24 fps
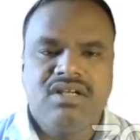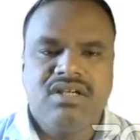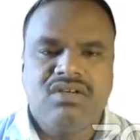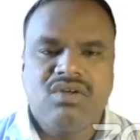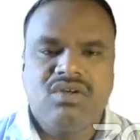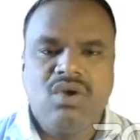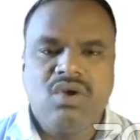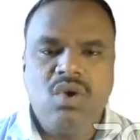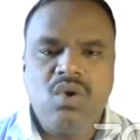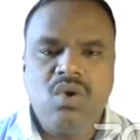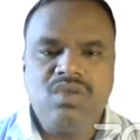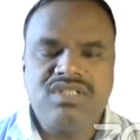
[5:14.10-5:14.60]

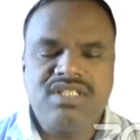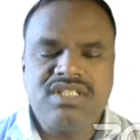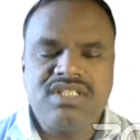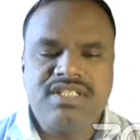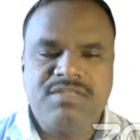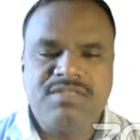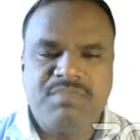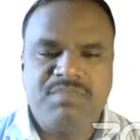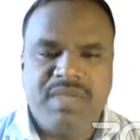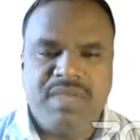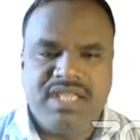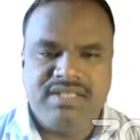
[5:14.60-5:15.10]
close
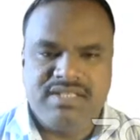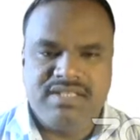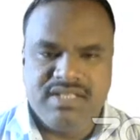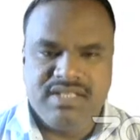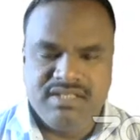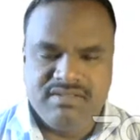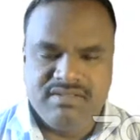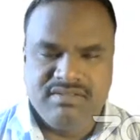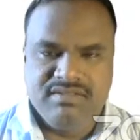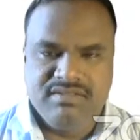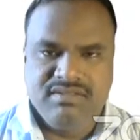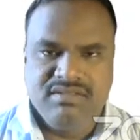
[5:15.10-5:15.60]

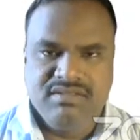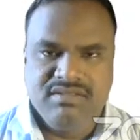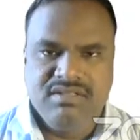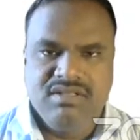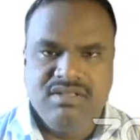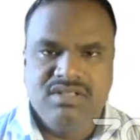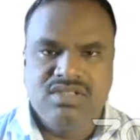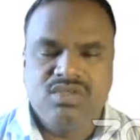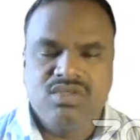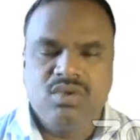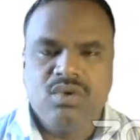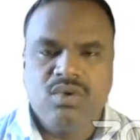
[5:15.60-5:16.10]
spacing.
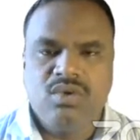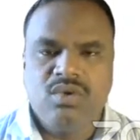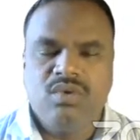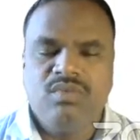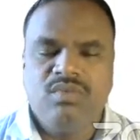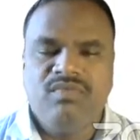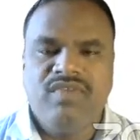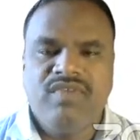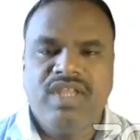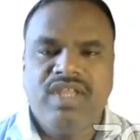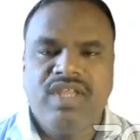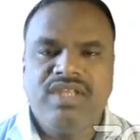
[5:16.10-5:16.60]
So
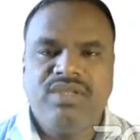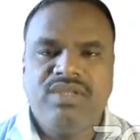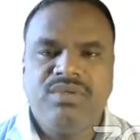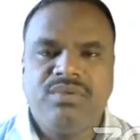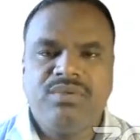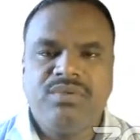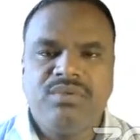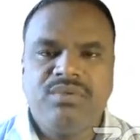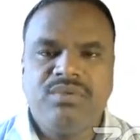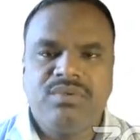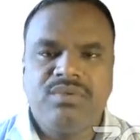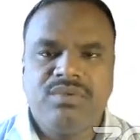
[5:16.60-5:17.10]
when
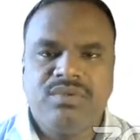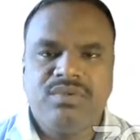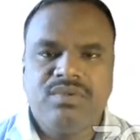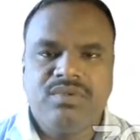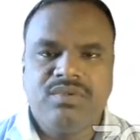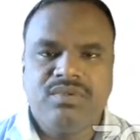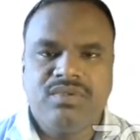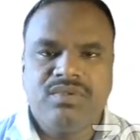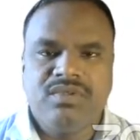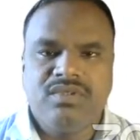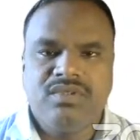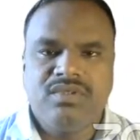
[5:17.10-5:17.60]
you
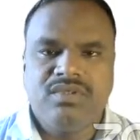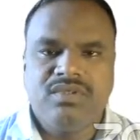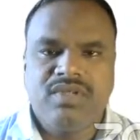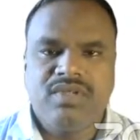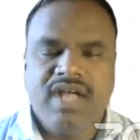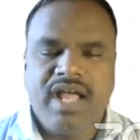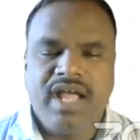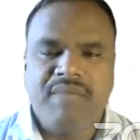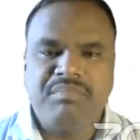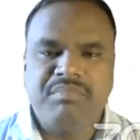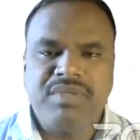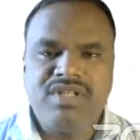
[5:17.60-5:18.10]

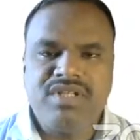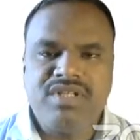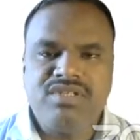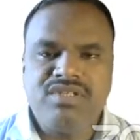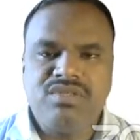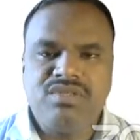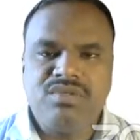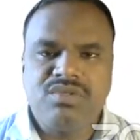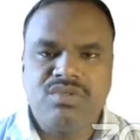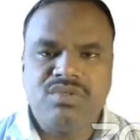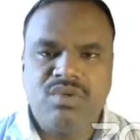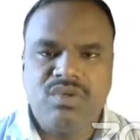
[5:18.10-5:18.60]
happen
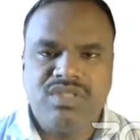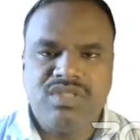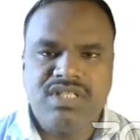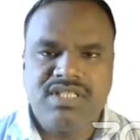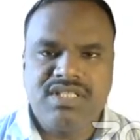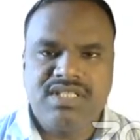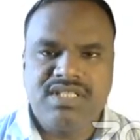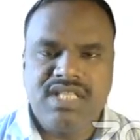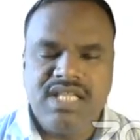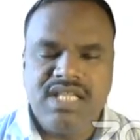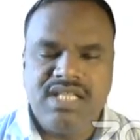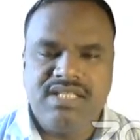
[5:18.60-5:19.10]
to sow the
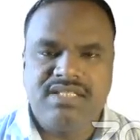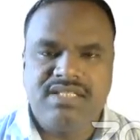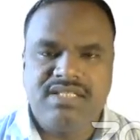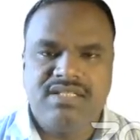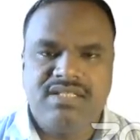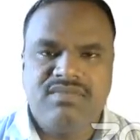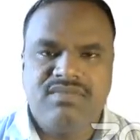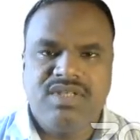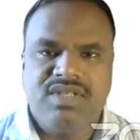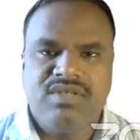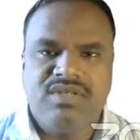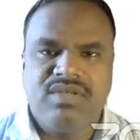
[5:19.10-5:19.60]
seeds,
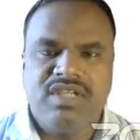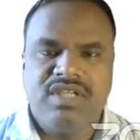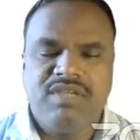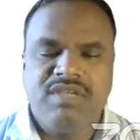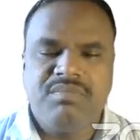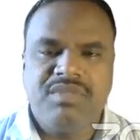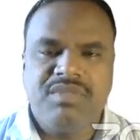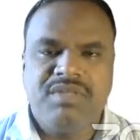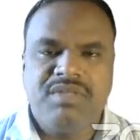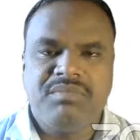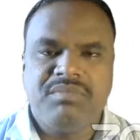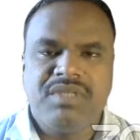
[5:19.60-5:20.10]
when you
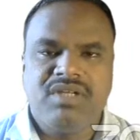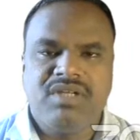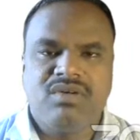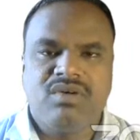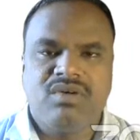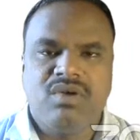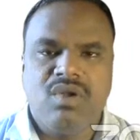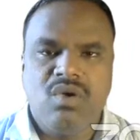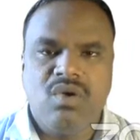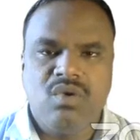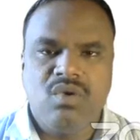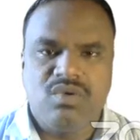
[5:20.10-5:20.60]
keep them in a
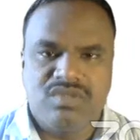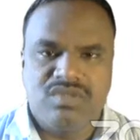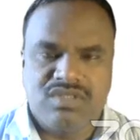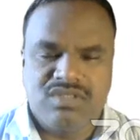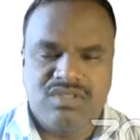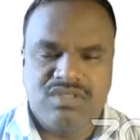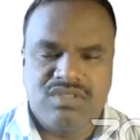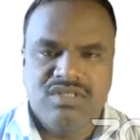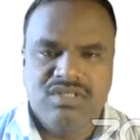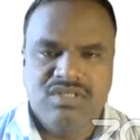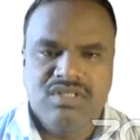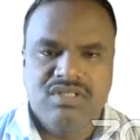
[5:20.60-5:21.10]

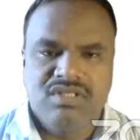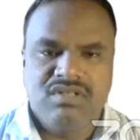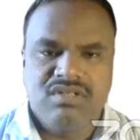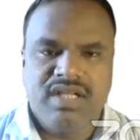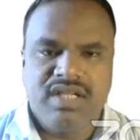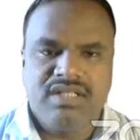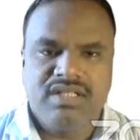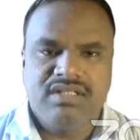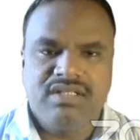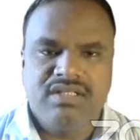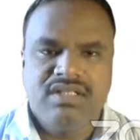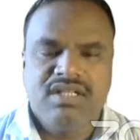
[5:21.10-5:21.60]
close,
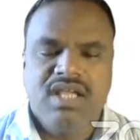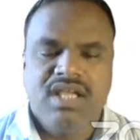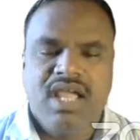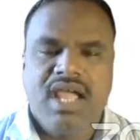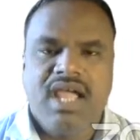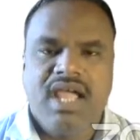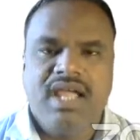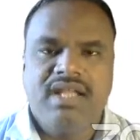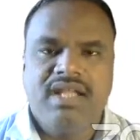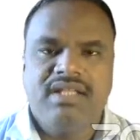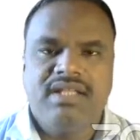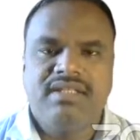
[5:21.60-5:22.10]
right,
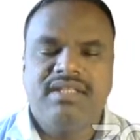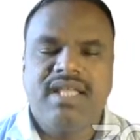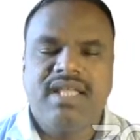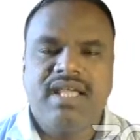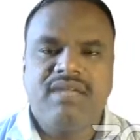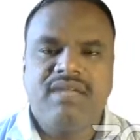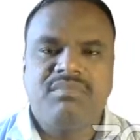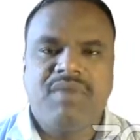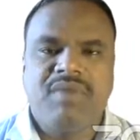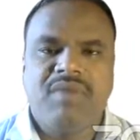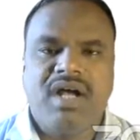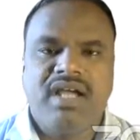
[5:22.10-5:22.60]
and
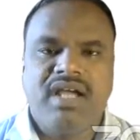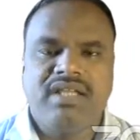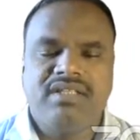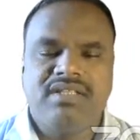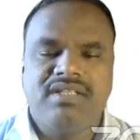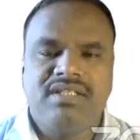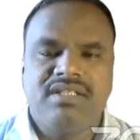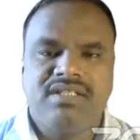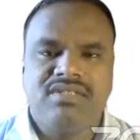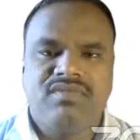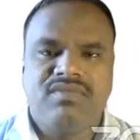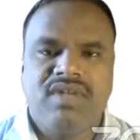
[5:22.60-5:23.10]
thereby
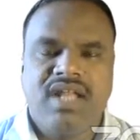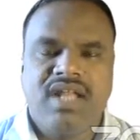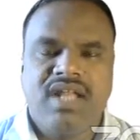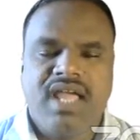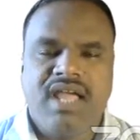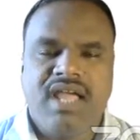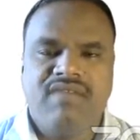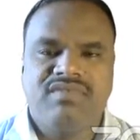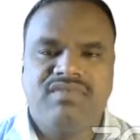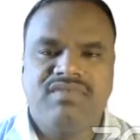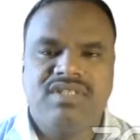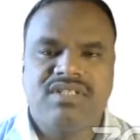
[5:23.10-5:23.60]
it will
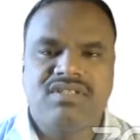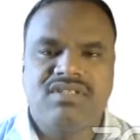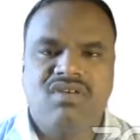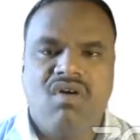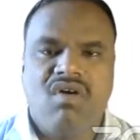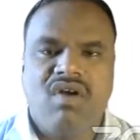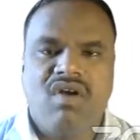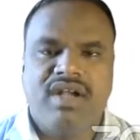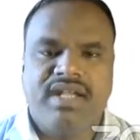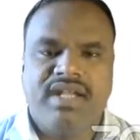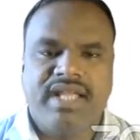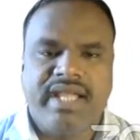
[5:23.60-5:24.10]
have this
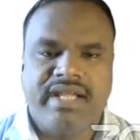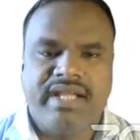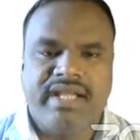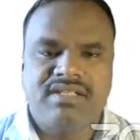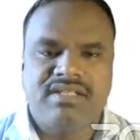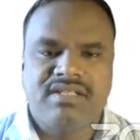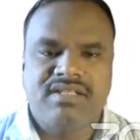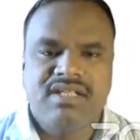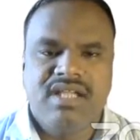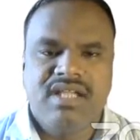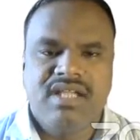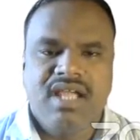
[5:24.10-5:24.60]

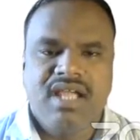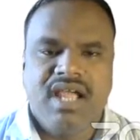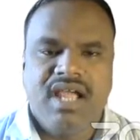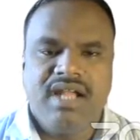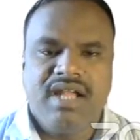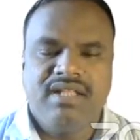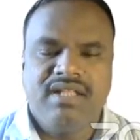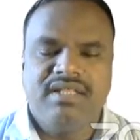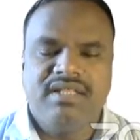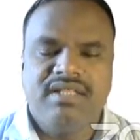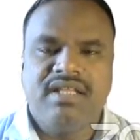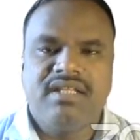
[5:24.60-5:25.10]
contact,
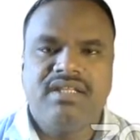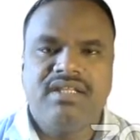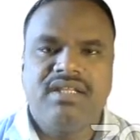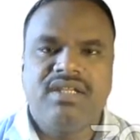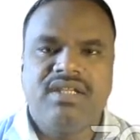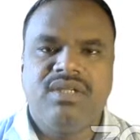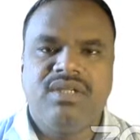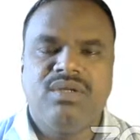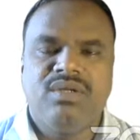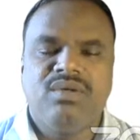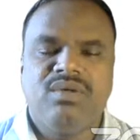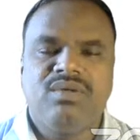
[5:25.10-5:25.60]
and then
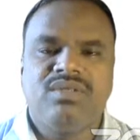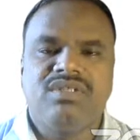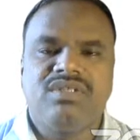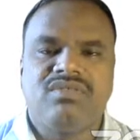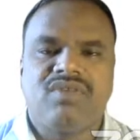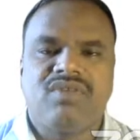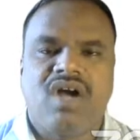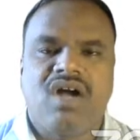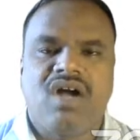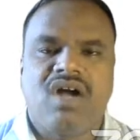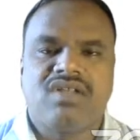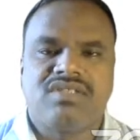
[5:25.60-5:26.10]

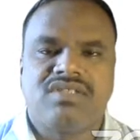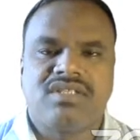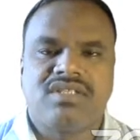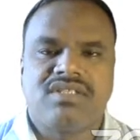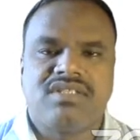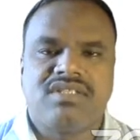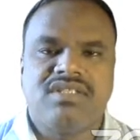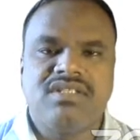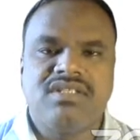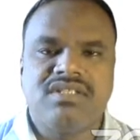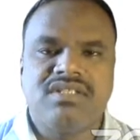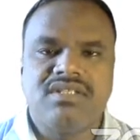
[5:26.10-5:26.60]
it causes
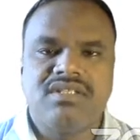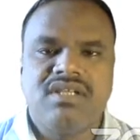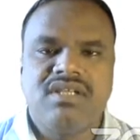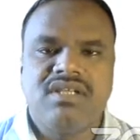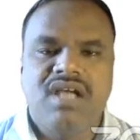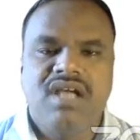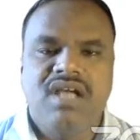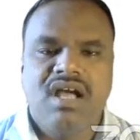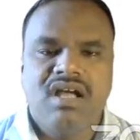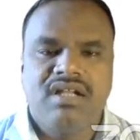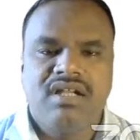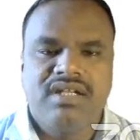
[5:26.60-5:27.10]
this
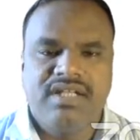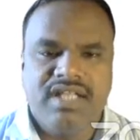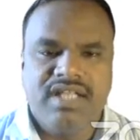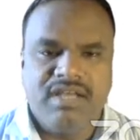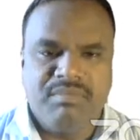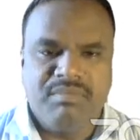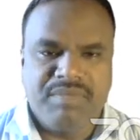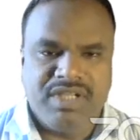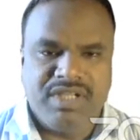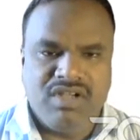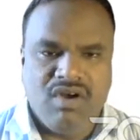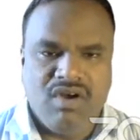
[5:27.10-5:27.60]

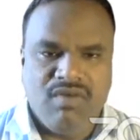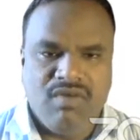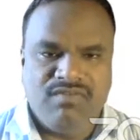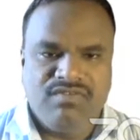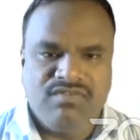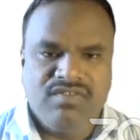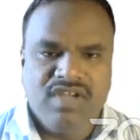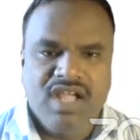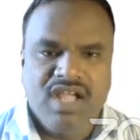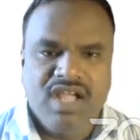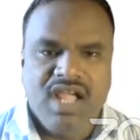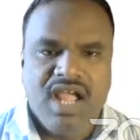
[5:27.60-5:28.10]
damping off.
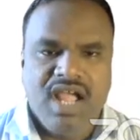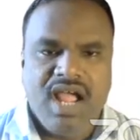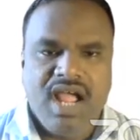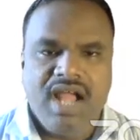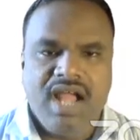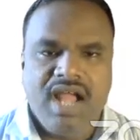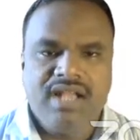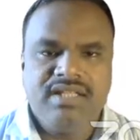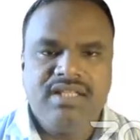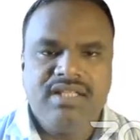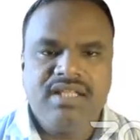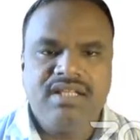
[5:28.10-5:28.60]

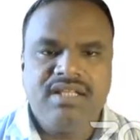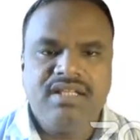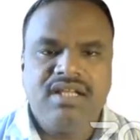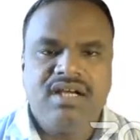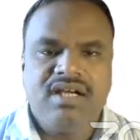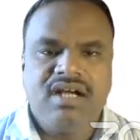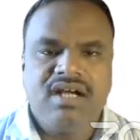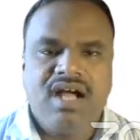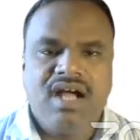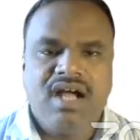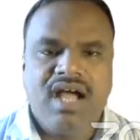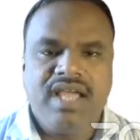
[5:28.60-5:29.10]
And then
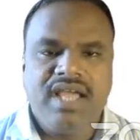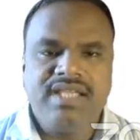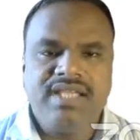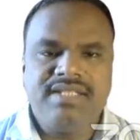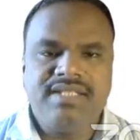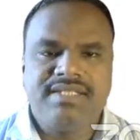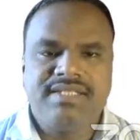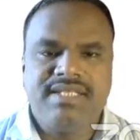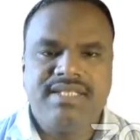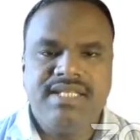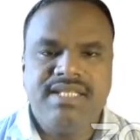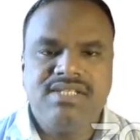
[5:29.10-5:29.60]
a high
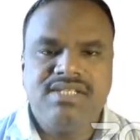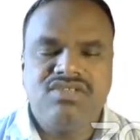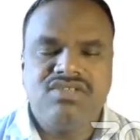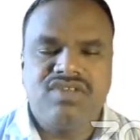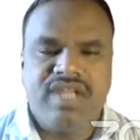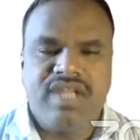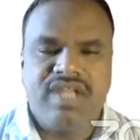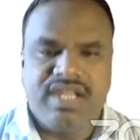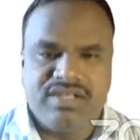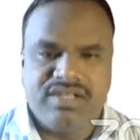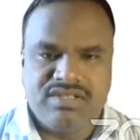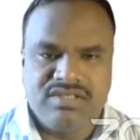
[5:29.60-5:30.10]
seed
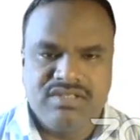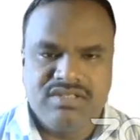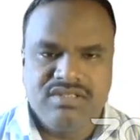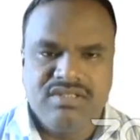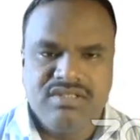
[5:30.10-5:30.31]
rate.